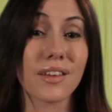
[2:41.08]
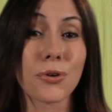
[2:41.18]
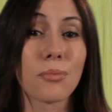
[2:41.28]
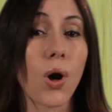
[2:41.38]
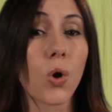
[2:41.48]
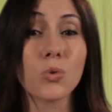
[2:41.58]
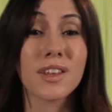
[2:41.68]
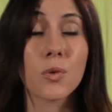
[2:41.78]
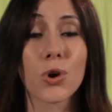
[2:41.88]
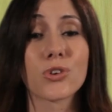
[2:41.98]
theorem
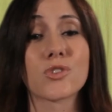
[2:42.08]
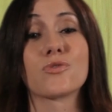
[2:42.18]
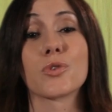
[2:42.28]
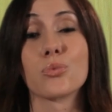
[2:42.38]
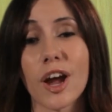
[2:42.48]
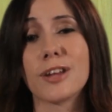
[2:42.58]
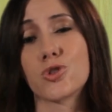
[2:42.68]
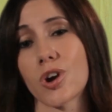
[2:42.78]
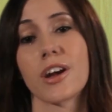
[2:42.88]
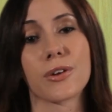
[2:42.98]
only works for right
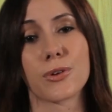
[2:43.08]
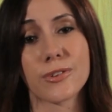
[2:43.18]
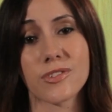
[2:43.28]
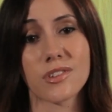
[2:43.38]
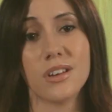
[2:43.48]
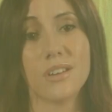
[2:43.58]
triangles.